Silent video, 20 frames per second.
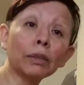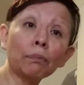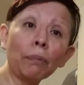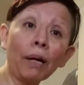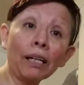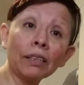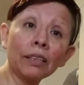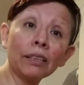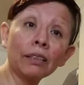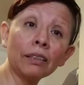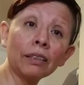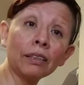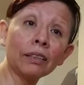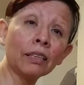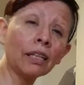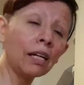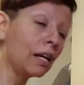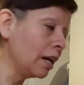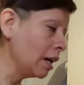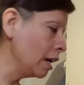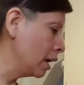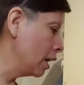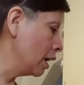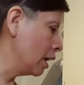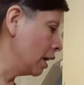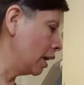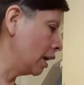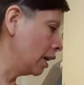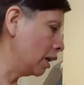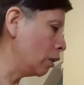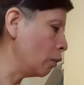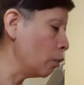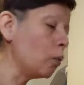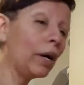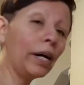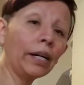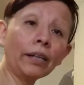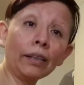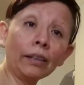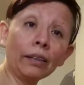spices.
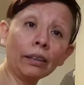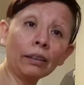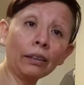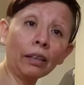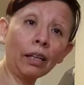one at a